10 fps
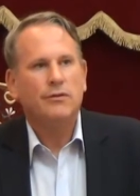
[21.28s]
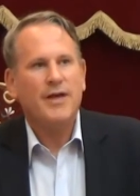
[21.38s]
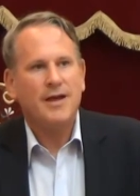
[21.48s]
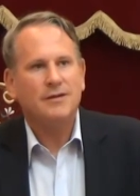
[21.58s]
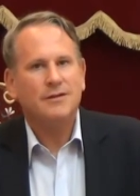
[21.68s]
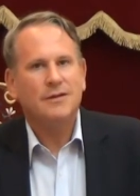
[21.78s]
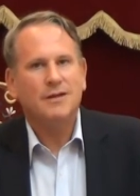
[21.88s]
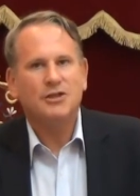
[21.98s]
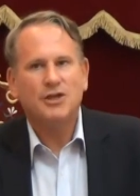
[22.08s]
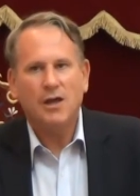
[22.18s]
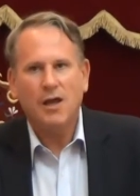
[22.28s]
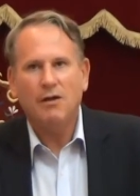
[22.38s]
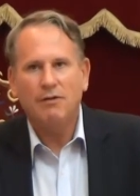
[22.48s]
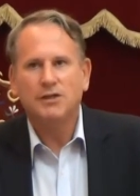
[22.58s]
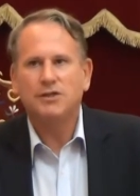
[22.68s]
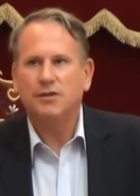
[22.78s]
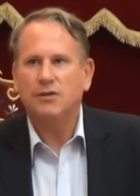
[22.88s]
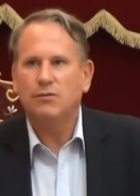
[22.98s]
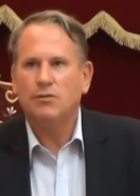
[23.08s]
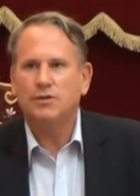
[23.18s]
that entire
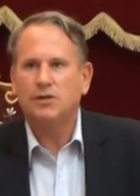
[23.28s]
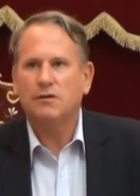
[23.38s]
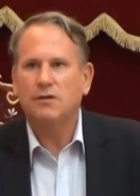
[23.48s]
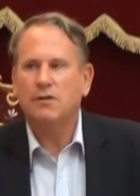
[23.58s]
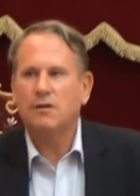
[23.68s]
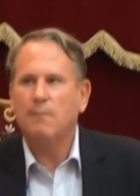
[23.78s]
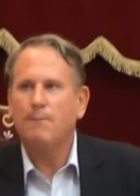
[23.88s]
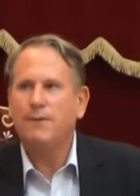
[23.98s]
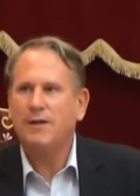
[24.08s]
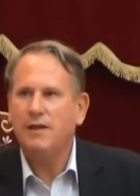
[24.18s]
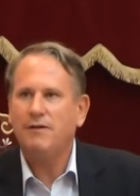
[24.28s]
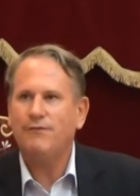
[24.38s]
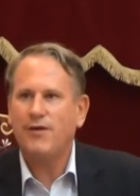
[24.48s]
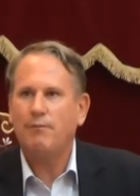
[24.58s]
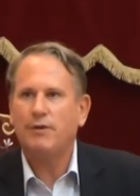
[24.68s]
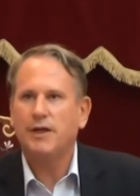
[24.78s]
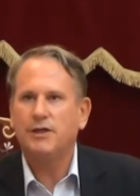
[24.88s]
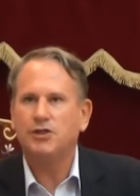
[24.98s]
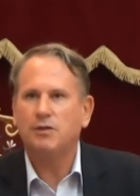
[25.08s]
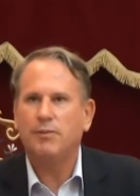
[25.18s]
incident was a complete
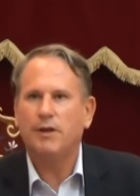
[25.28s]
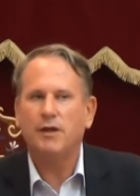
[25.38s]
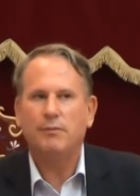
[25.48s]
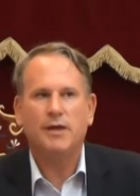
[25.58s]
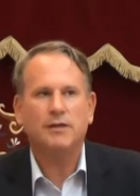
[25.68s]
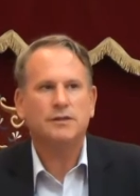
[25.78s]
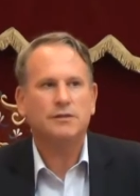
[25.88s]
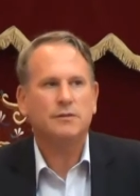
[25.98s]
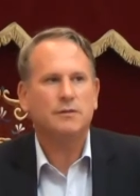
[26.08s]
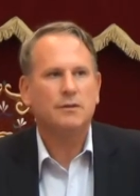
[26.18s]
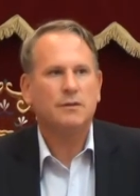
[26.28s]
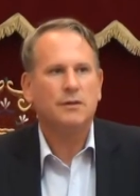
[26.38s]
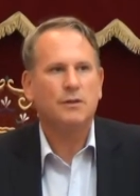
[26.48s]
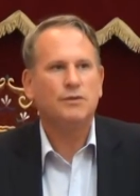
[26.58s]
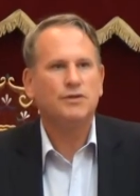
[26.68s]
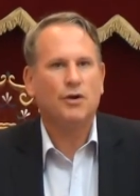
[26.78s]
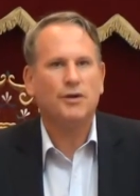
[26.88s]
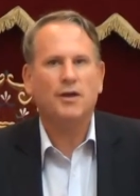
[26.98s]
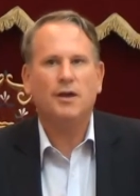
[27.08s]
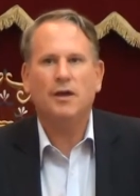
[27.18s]
fabrication by Hamas. It was
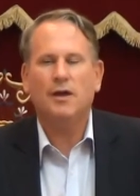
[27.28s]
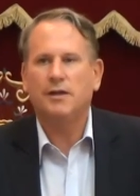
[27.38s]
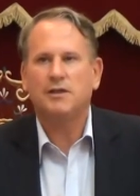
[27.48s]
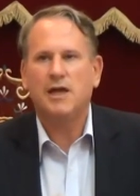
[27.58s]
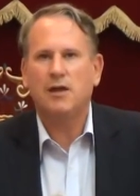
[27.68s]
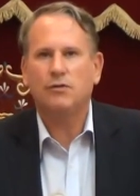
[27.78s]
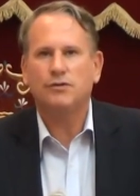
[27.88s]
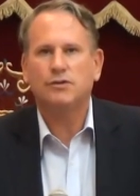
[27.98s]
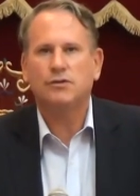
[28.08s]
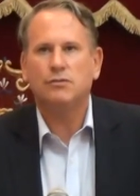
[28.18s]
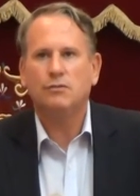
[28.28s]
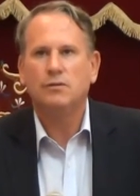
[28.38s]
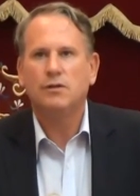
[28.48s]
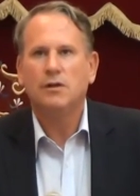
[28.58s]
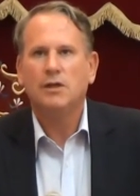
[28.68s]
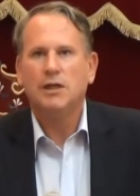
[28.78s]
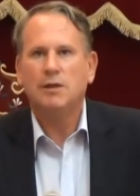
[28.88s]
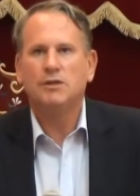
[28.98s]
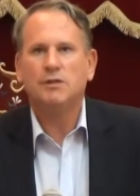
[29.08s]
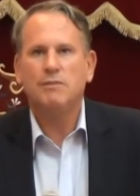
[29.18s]
not an attack on the school.
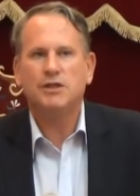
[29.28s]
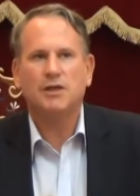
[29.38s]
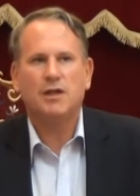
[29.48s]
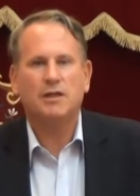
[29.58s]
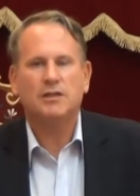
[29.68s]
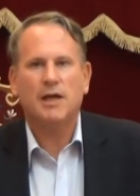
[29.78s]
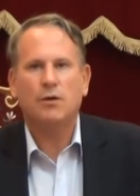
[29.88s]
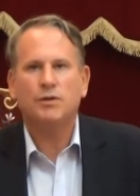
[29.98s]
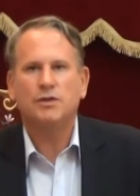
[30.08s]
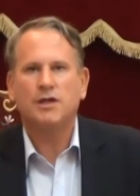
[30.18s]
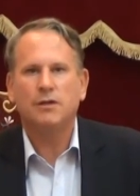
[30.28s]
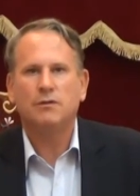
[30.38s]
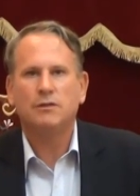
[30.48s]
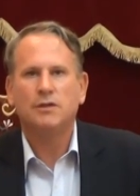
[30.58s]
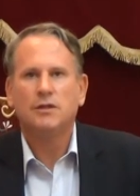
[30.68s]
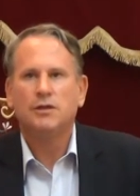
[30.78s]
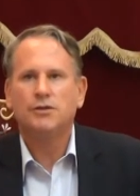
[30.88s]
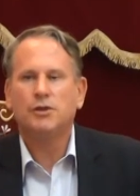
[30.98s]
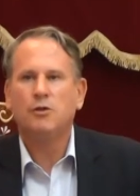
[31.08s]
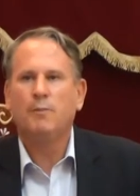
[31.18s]
It was a missile attack which killed
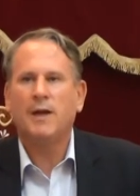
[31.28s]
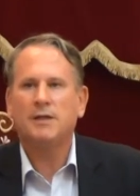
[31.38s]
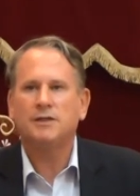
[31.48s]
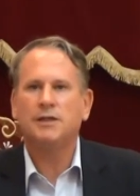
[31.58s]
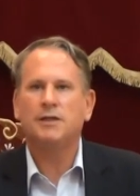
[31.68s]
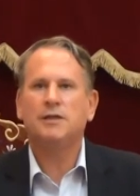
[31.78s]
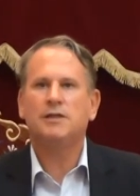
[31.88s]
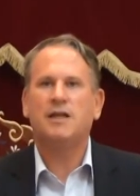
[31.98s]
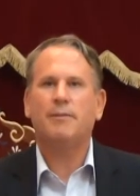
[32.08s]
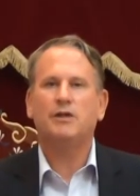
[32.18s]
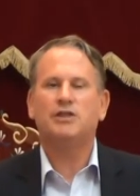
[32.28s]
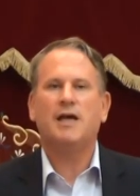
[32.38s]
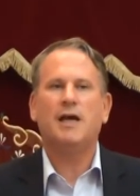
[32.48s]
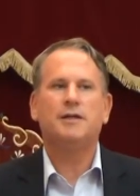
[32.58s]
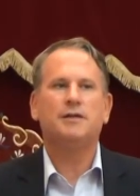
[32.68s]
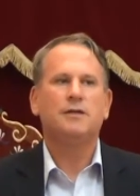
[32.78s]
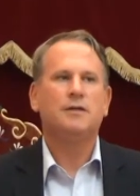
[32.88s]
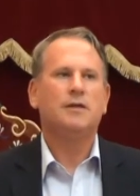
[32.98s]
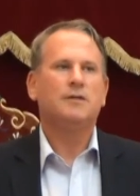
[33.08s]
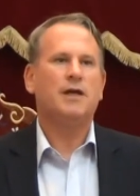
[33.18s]
2 Palestinian Islamic Jihad
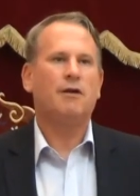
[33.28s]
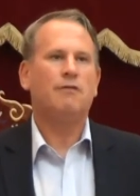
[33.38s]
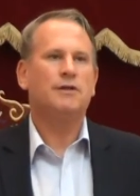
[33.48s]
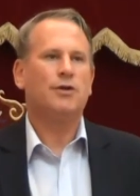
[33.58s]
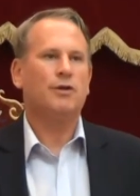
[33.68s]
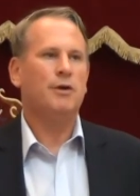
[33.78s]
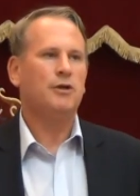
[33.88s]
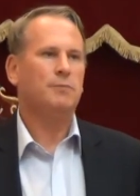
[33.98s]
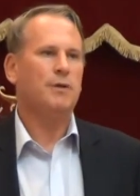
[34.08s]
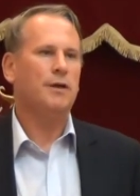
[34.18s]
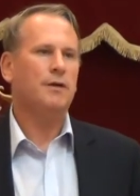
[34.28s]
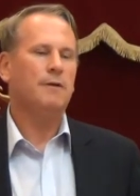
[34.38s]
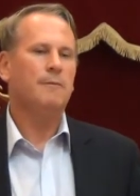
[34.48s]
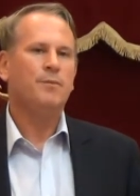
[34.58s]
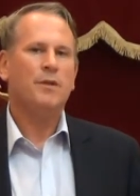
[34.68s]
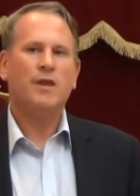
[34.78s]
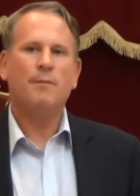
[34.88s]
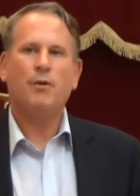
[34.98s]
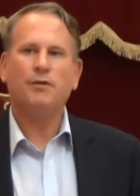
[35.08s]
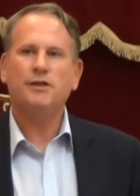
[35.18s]
terrorists on a motorbike.
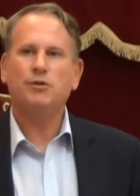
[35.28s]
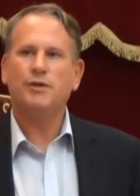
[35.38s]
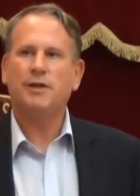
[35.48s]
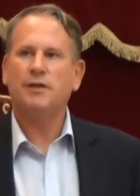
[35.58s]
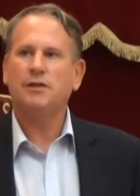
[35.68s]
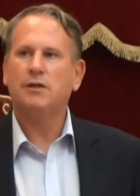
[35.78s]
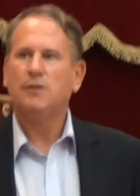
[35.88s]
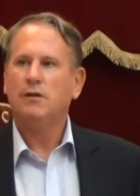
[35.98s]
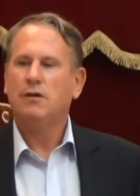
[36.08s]
Their bodies were then